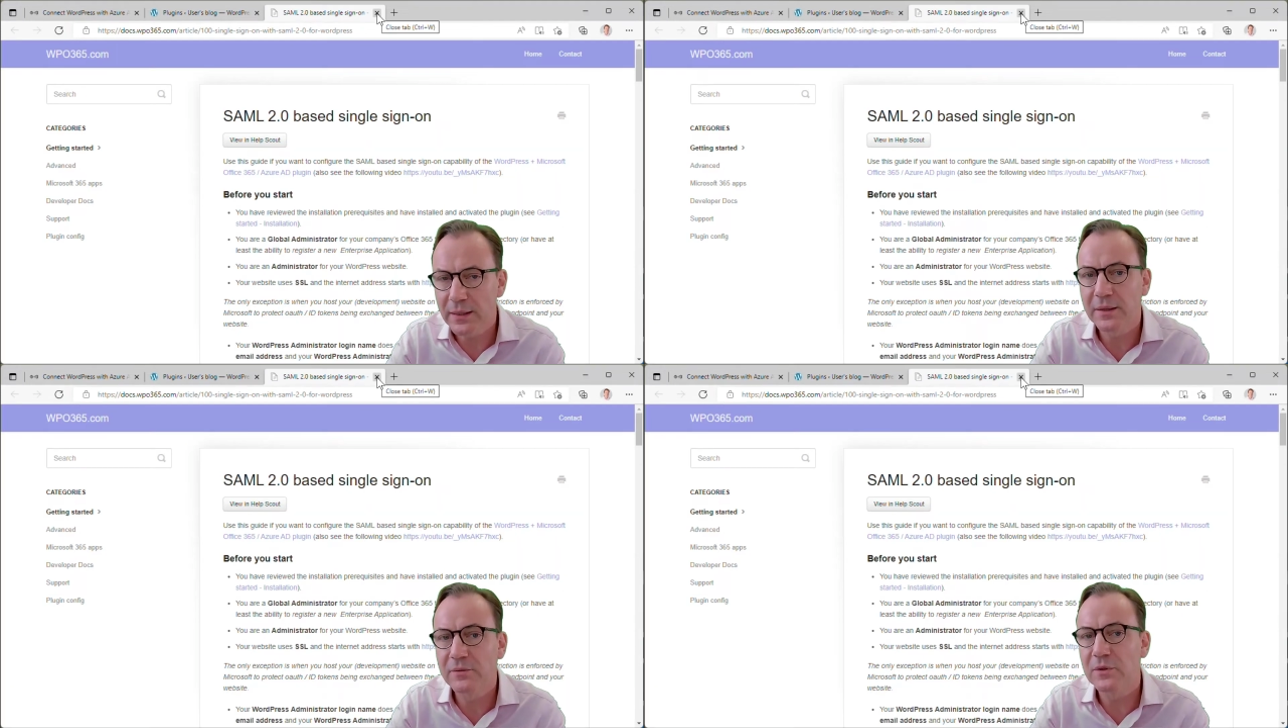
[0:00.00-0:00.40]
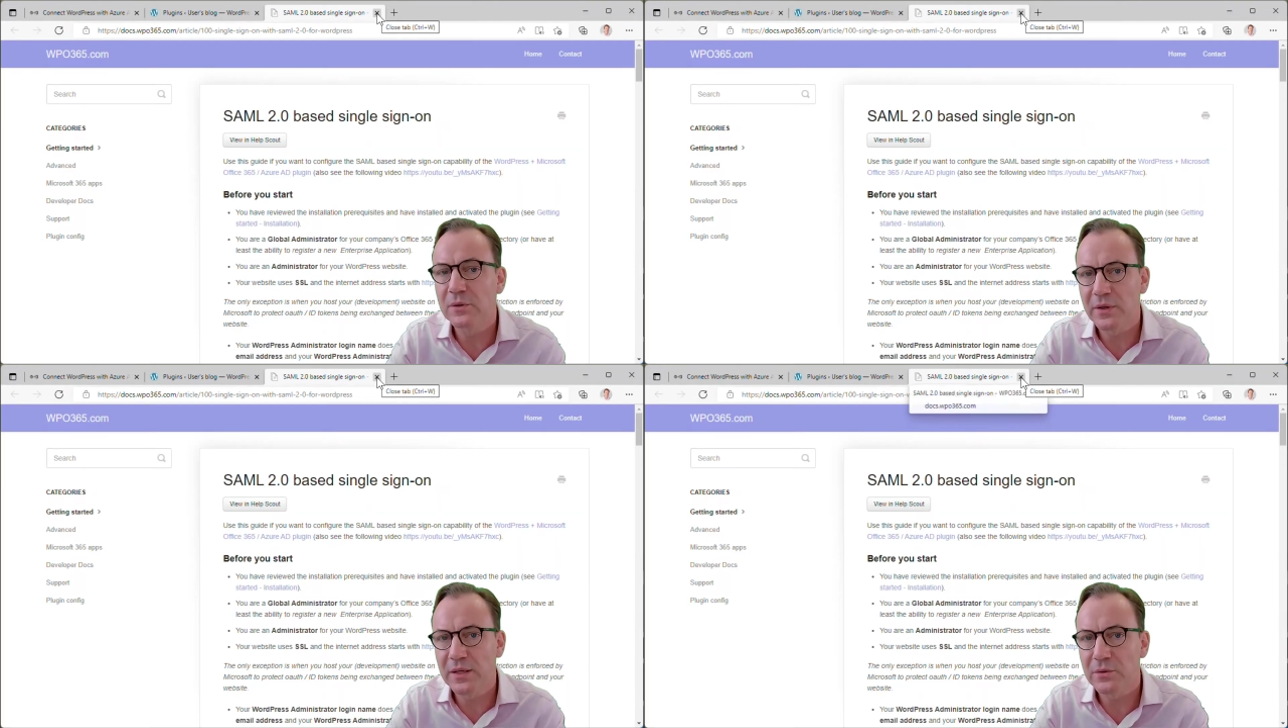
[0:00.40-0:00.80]
and it will
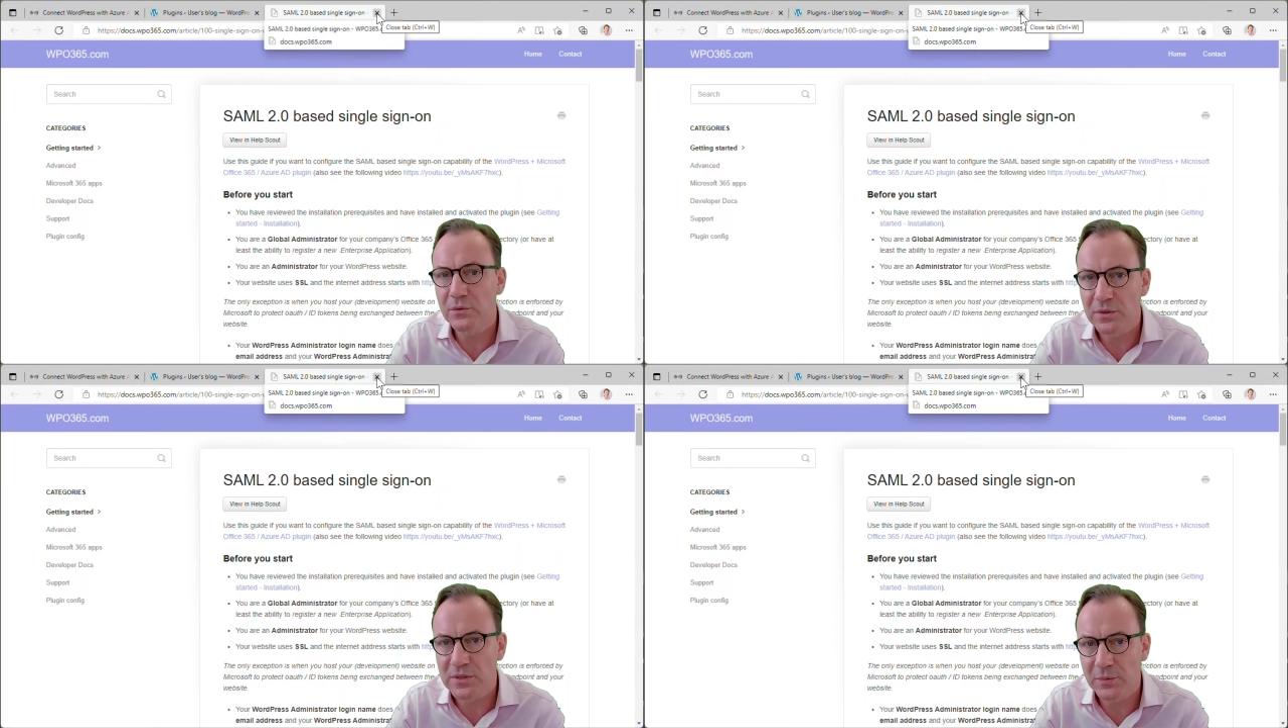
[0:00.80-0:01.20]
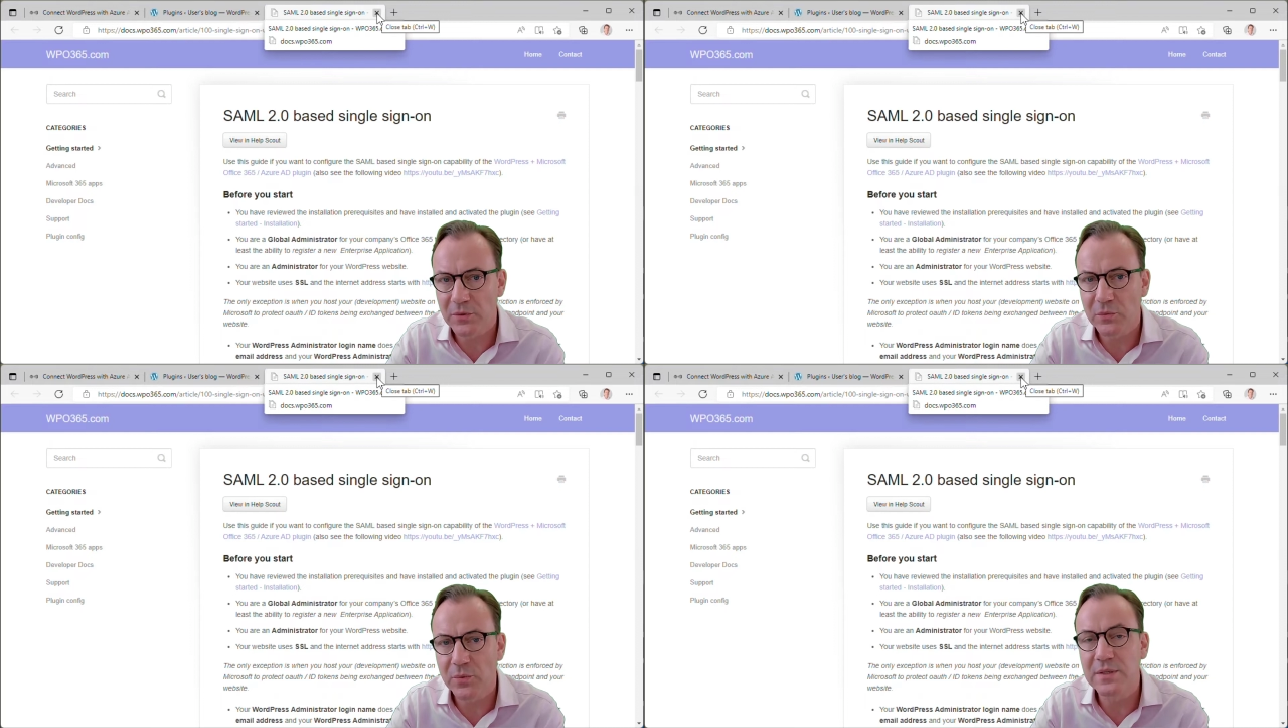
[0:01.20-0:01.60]
take you to the SAML
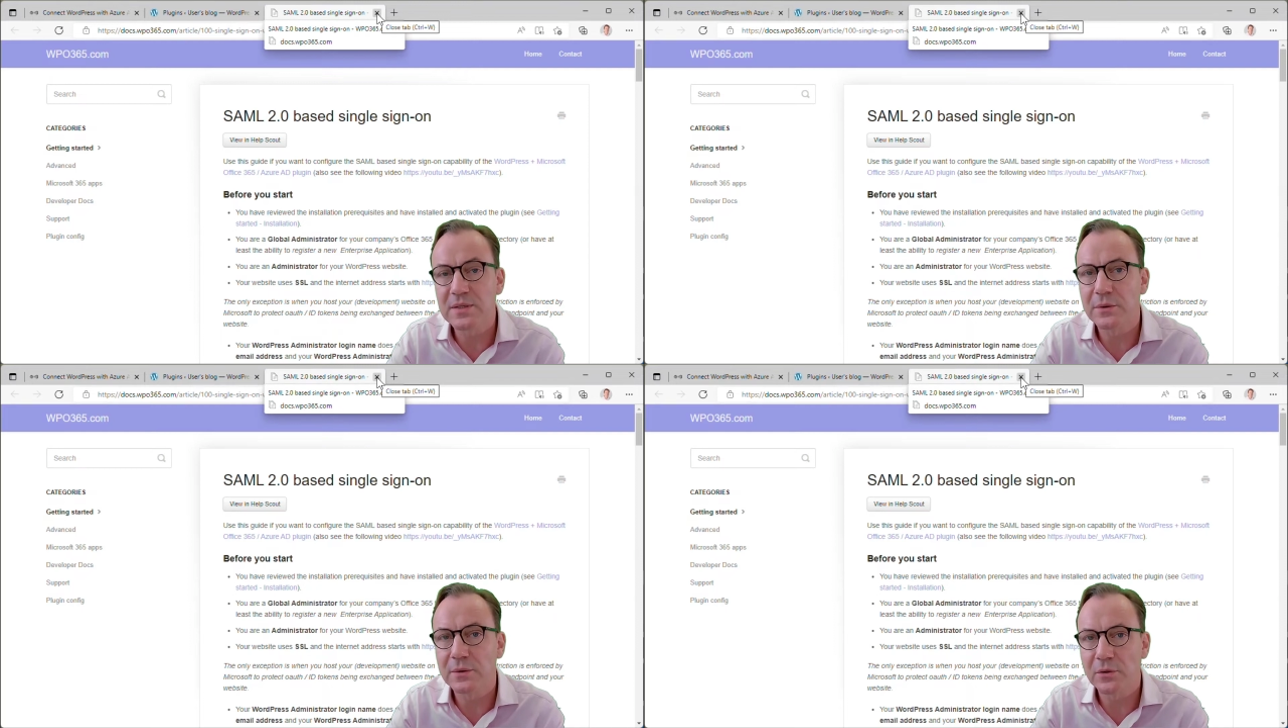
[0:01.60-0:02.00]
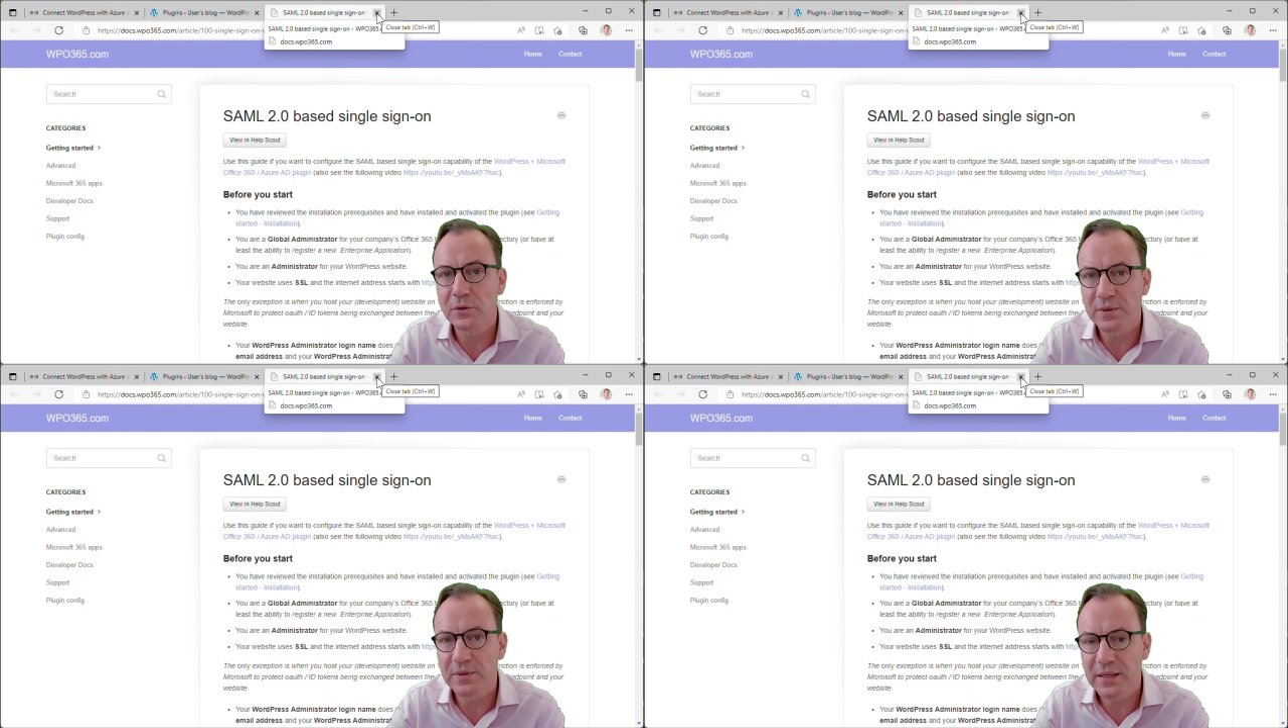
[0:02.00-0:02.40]
2.0
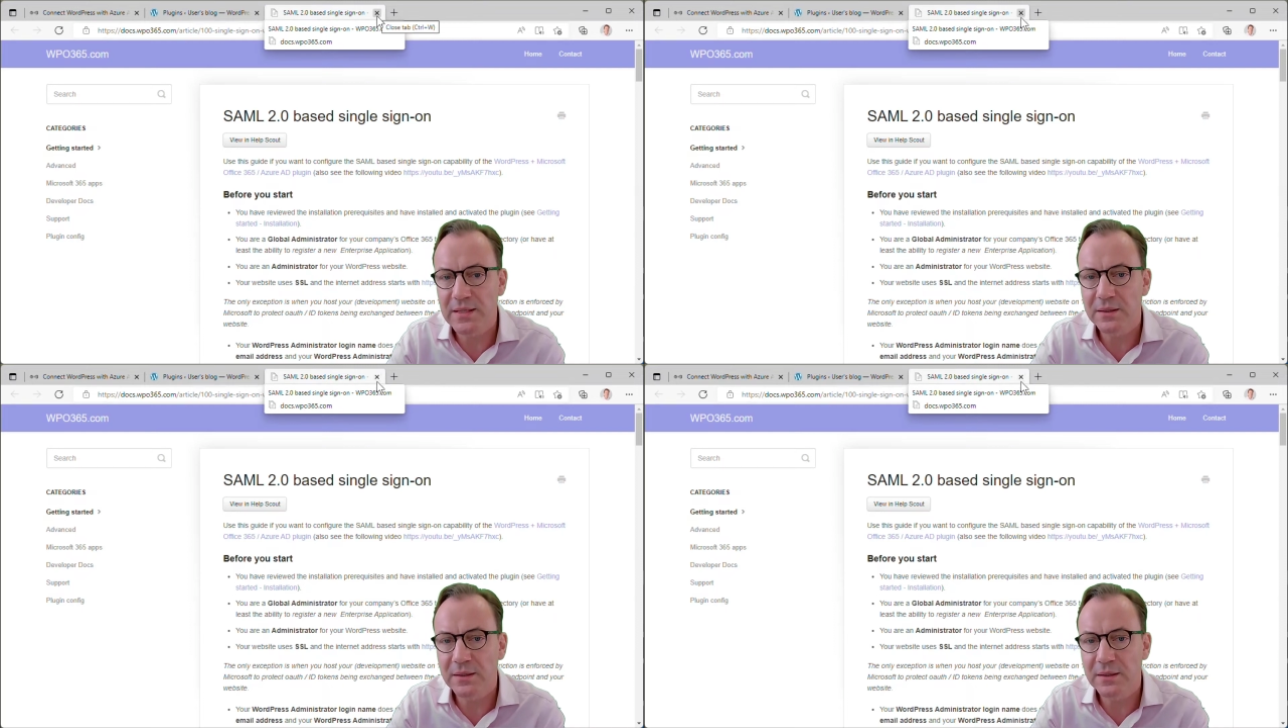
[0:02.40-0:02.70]
documentation,